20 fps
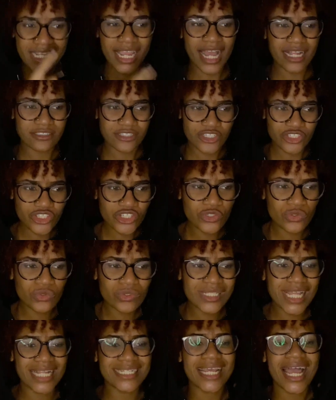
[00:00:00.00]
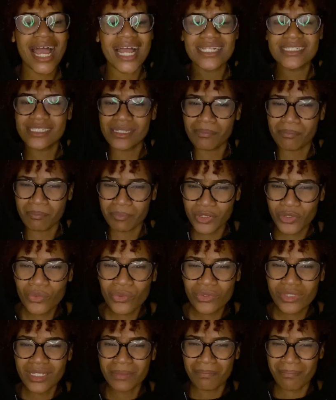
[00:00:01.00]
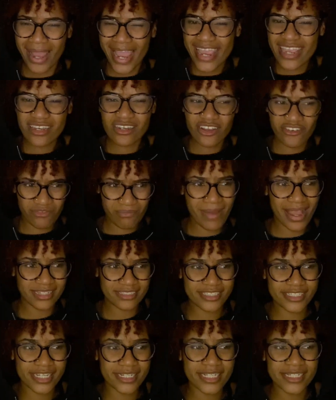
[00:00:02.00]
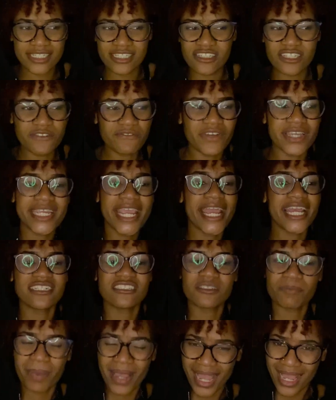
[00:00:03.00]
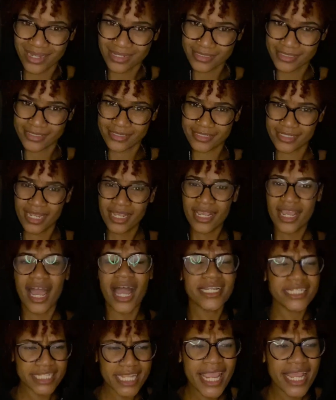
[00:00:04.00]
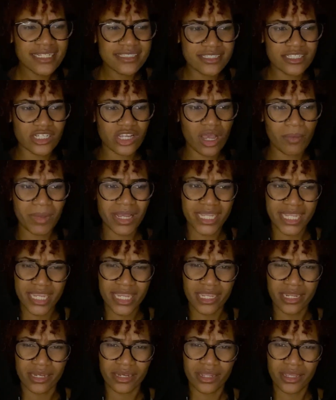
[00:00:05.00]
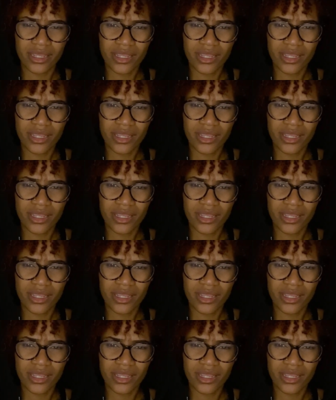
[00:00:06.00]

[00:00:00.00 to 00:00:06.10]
attitude that has imbued the mind of masculinity for years past and years to come again.